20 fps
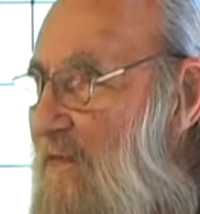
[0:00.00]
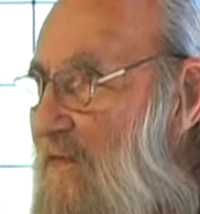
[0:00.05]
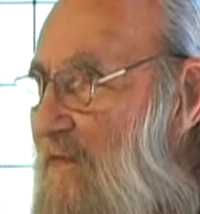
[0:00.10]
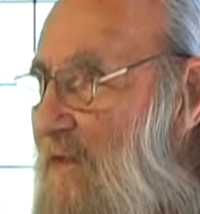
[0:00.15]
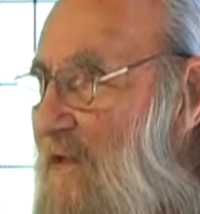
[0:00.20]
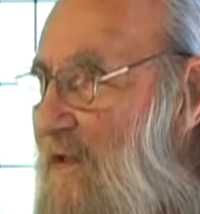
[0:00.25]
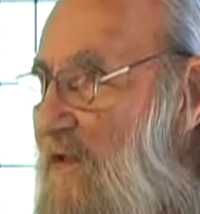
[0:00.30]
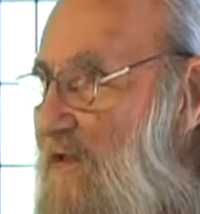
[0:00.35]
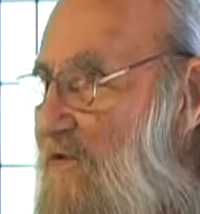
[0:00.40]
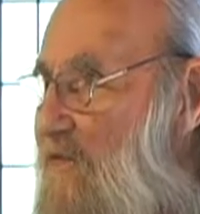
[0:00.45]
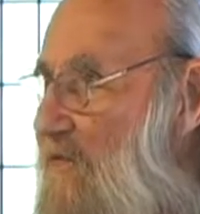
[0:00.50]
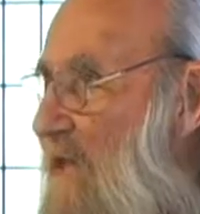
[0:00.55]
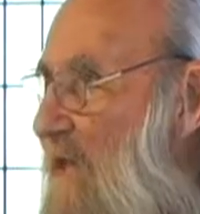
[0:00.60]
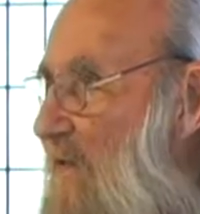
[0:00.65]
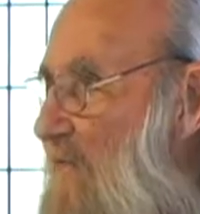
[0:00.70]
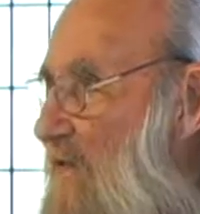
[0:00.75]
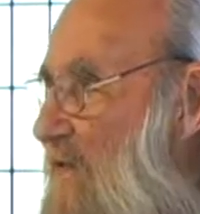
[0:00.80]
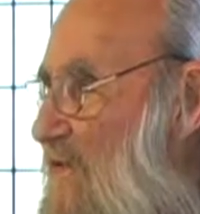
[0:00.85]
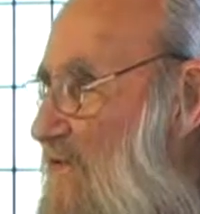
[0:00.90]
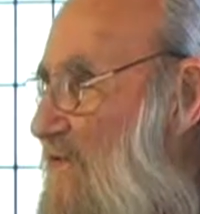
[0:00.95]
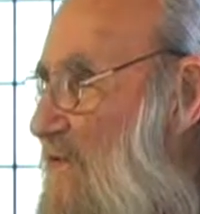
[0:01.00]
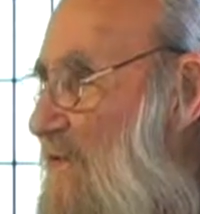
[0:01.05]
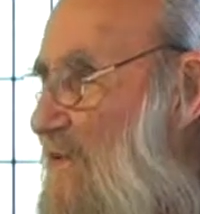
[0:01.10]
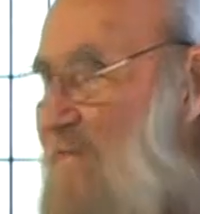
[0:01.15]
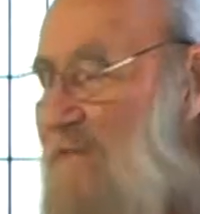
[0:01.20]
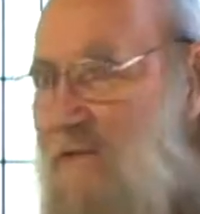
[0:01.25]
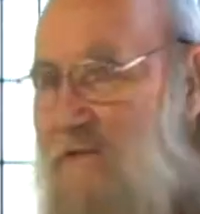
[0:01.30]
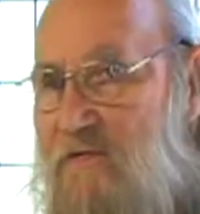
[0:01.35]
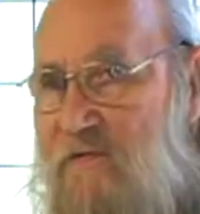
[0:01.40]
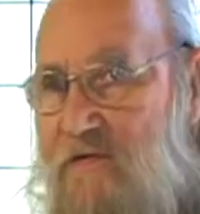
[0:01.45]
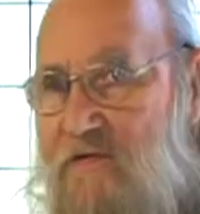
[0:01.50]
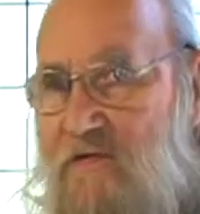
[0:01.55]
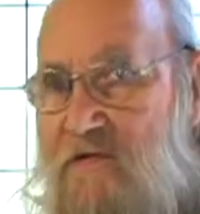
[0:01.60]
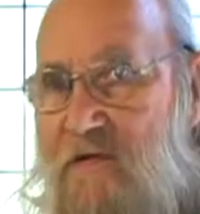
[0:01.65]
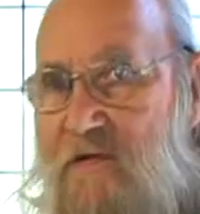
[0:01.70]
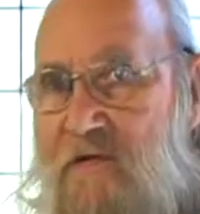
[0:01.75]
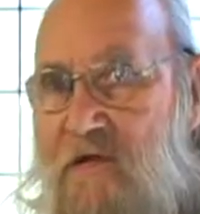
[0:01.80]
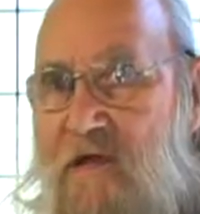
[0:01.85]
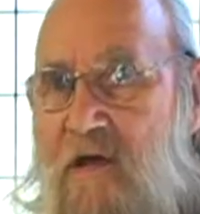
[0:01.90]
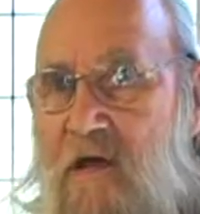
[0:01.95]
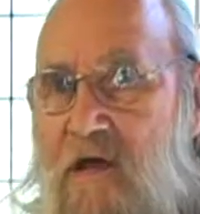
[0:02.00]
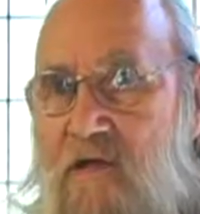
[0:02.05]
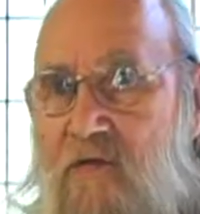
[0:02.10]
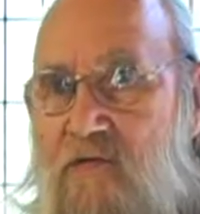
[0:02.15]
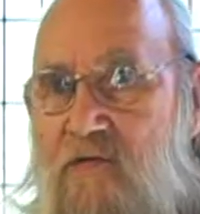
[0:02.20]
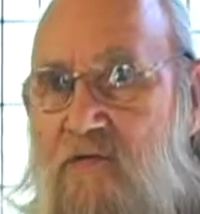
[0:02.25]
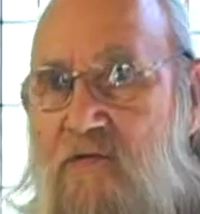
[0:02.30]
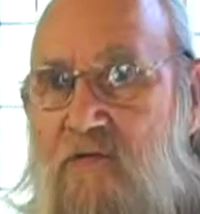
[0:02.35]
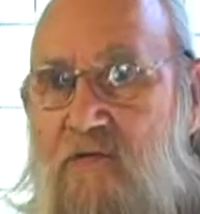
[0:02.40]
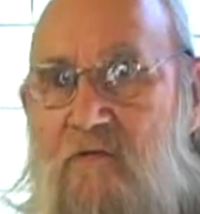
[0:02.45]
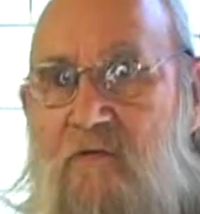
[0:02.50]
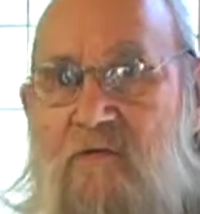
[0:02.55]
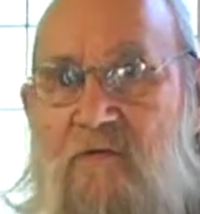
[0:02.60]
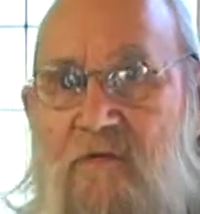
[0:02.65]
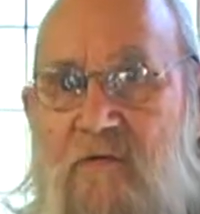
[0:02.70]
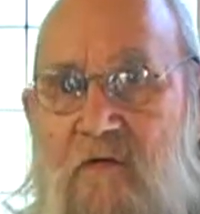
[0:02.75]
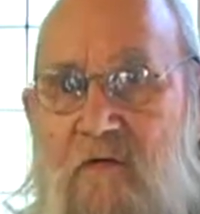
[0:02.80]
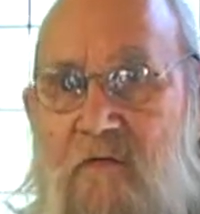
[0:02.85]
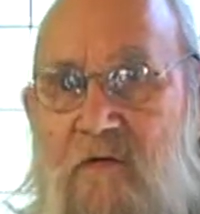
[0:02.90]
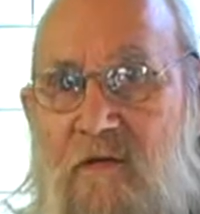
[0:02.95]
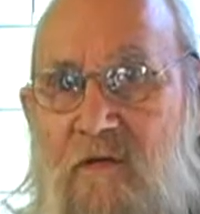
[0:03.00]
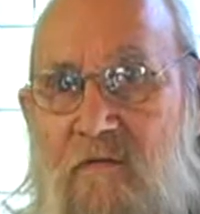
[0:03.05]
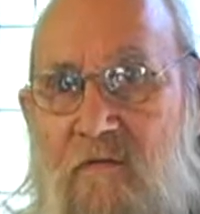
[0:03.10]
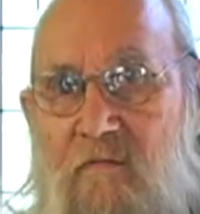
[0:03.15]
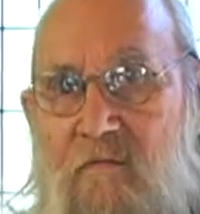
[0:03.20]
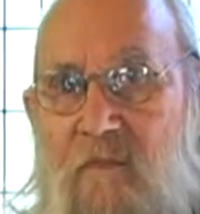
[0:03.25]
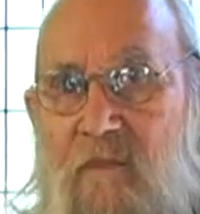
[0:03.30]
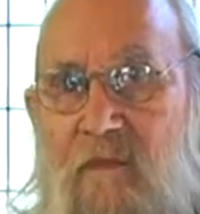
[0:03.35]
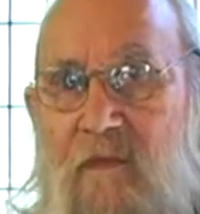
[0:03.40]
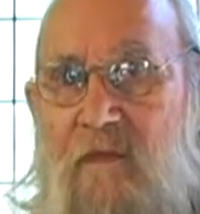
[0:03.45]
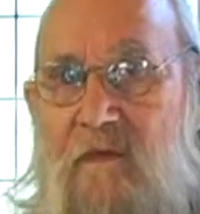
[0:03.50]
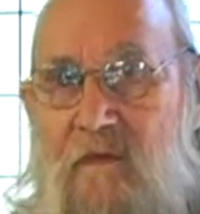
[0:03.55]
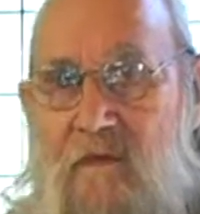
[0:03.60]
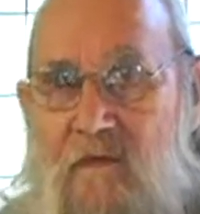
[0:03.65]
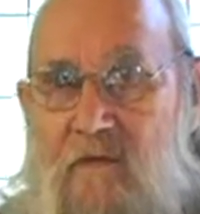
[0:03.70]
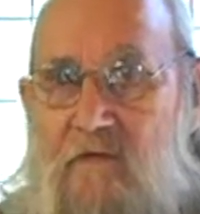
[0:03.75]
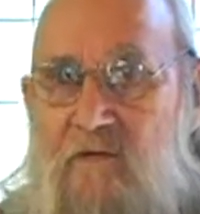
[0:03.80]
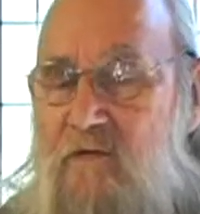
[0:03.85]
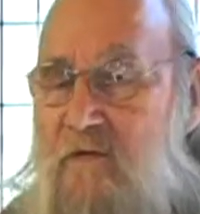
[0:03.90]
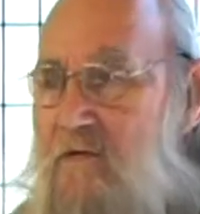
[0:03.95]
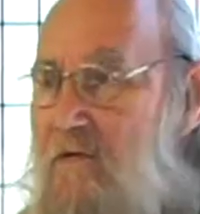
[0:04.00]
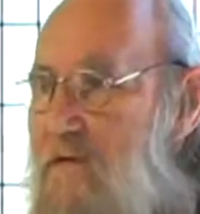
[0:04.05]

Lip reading: See? Well, that established him as the son of God, too, you know what I mean?